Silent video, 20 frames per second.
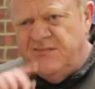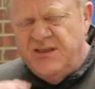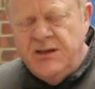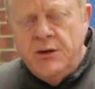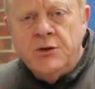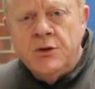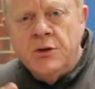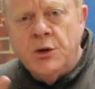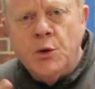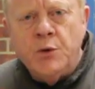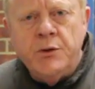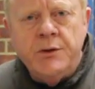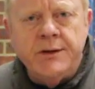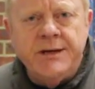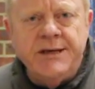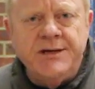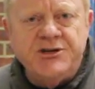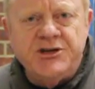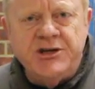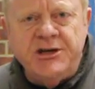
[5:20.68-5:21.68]
You can call your
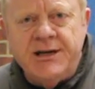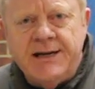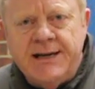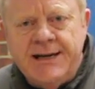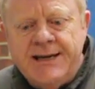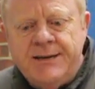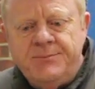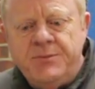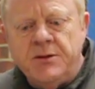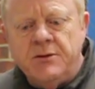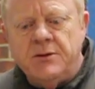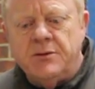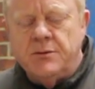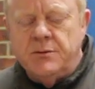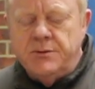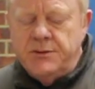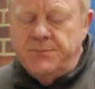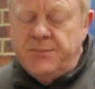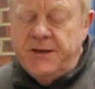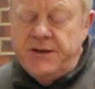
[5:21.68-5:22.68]
kitchen a lab, you can
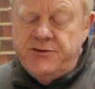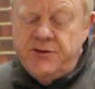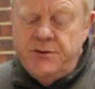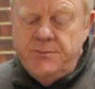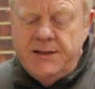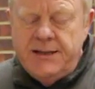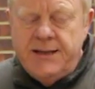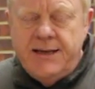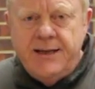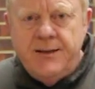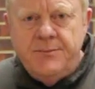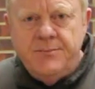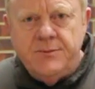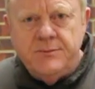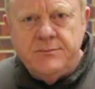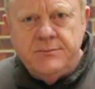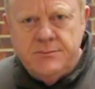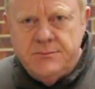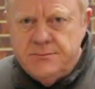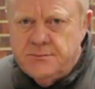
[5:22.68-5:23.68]
call your bedroom a lab,
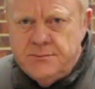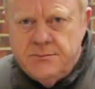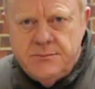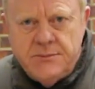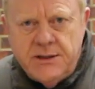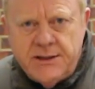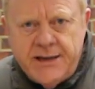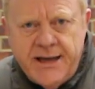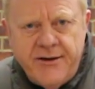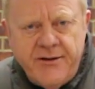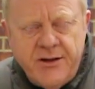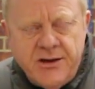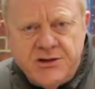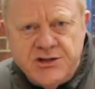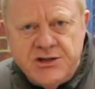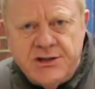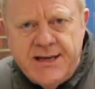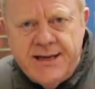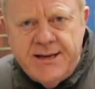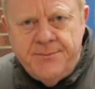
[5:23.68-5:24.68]
your
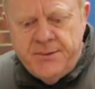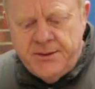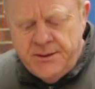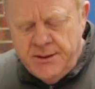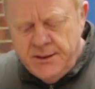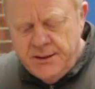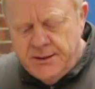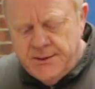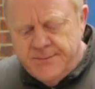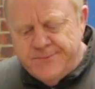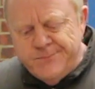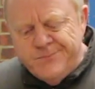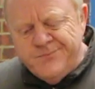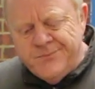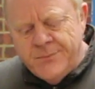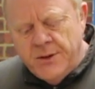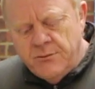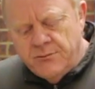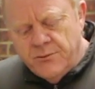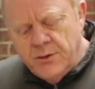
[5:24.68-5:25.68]
garage a lab.
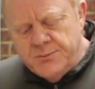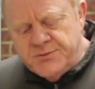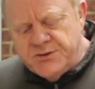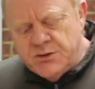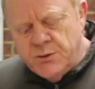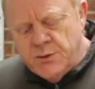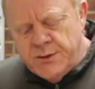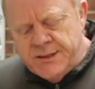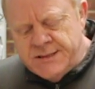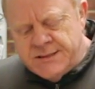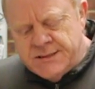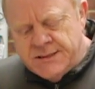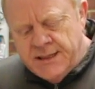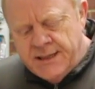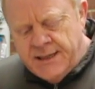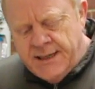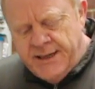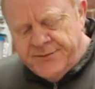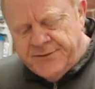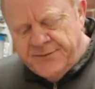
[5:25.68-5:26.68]
Rob's always
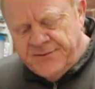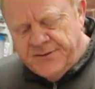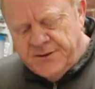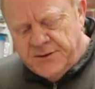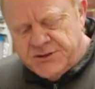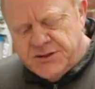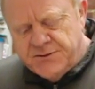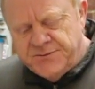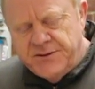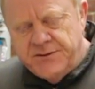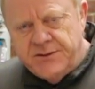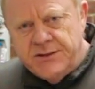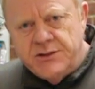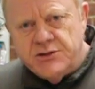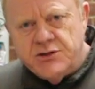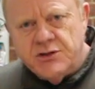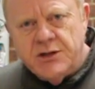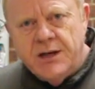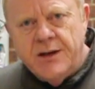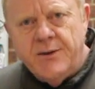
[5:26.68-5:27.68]
uh, had the philosophy that you
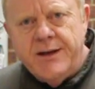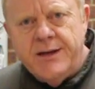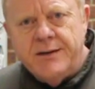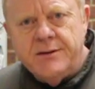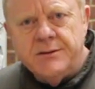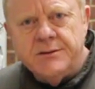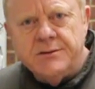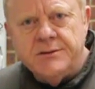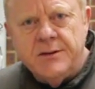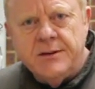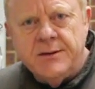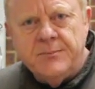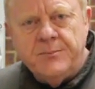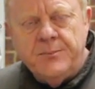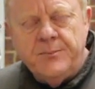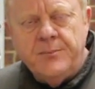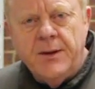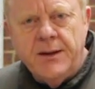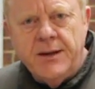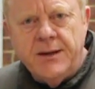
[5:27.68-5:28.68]
should go out and,
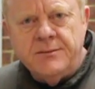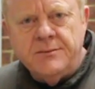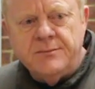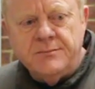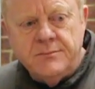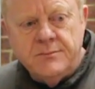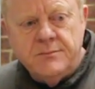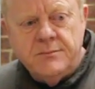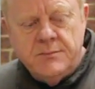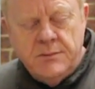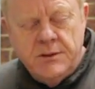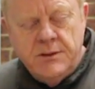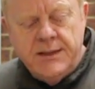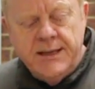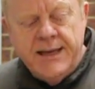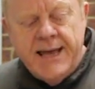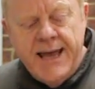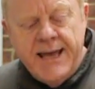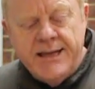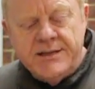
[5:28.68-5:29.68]
and, and
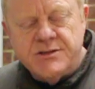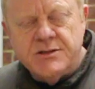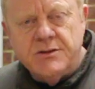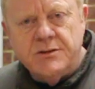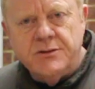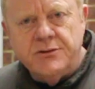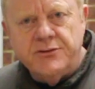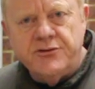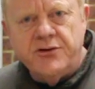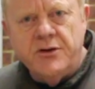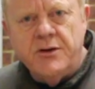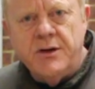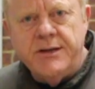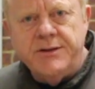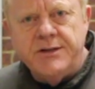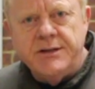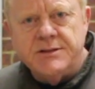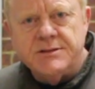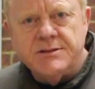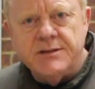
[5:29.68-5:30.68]
get hands on and try
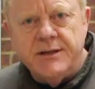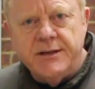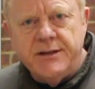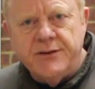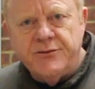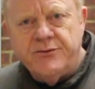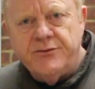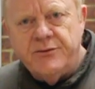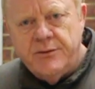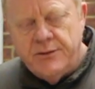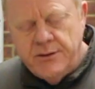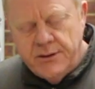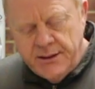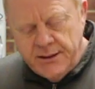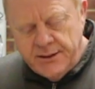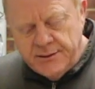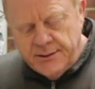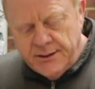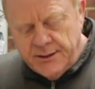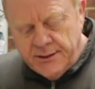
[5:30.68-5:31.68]
these things,
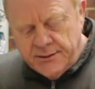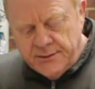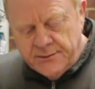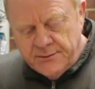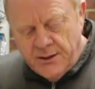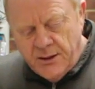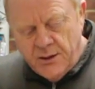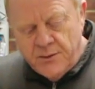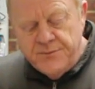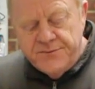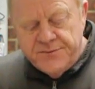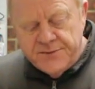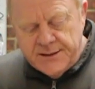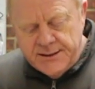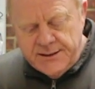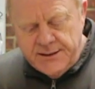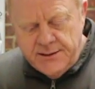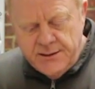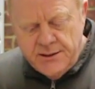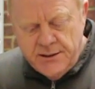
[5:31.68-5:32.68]
and, and,
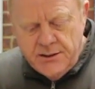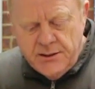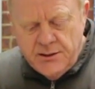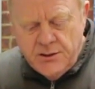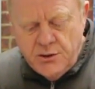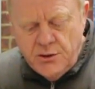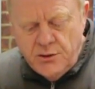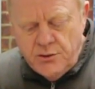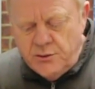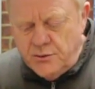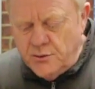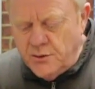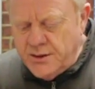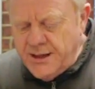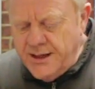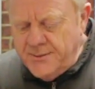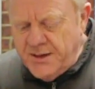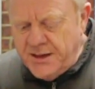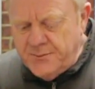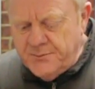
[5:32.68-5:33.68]
hopefully you'll
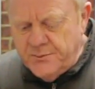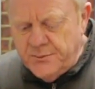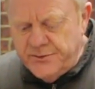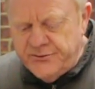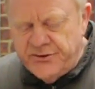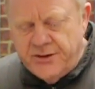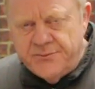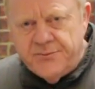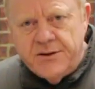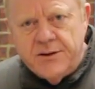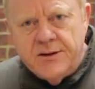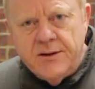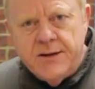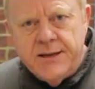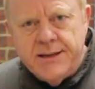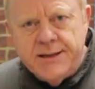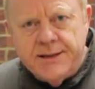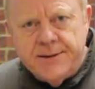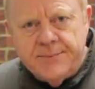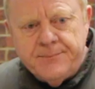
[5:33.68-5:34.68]
come up with something
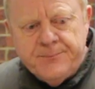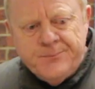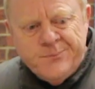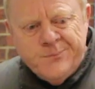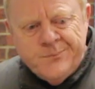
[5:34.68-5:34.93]
like it.